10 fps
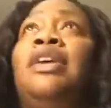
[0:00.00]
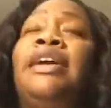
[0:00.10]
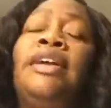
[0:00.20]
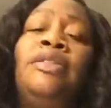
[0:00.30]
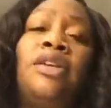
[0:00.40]

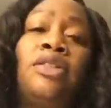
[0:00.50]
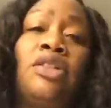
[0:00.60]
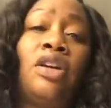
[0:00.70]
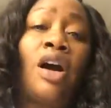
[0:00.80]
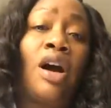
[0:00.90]
again,
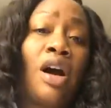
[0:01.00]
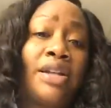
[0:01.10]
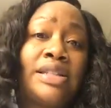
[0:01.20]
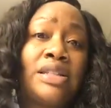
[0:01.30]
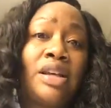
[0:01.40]
the
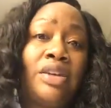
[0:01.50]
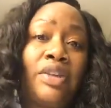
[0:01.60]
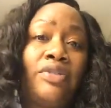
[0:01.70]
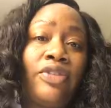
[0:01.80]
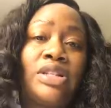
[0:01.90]
costs of
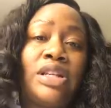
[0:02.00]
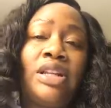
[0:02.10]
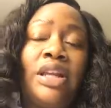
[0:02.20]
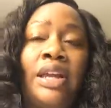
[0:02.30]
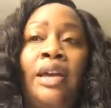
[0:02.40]

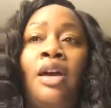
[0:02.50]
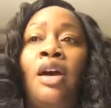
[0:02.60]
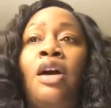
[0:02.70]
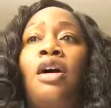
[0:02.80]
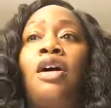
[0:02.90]
infertility
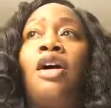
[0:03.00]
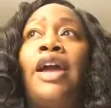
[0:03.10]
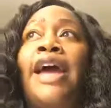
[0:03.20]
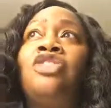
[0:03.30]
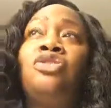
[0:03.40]

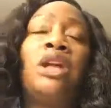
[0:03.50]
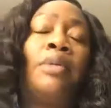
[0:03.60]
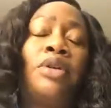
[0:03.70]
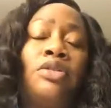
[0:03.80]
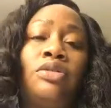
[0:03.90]
are
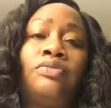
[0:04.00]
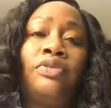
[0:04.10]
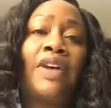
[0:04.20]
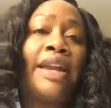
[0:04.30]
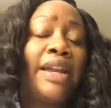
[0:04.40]
astronomical,
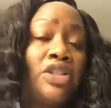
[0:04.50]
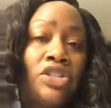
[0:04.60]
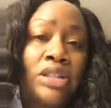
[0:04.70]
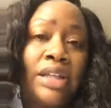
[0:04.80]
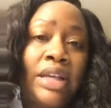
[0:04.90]

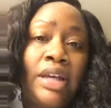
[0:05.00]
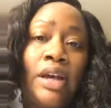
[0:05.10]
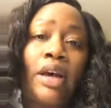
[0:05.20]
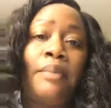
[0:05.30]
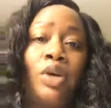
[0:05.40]
financially,
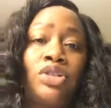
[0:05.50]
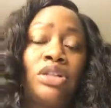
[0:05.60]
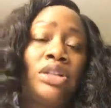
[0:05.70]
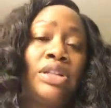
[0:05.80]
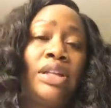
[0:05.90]

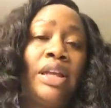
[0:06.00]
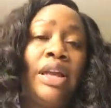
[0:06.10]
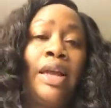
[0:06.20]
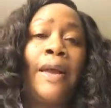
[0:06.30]
emotionally,